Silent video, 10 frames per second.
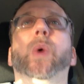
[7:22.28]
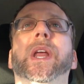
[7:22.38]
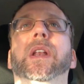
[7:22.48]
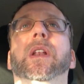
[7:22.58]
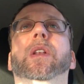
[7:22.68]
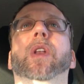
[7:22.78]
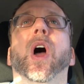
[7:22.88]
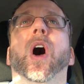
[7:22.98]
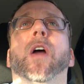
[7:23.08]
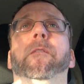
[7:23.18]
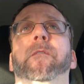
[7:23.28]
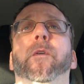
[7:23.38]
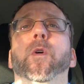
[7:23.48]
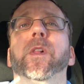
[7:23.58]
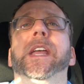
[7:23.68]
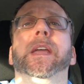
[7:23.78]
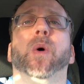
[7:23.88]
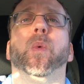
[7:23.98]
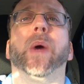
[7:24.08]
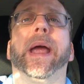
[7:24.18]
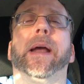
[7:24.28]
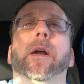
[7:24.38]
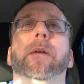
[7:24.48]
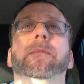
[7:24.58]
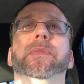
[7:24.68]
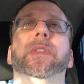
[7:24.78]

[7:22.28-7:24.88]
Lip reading: we are fully aware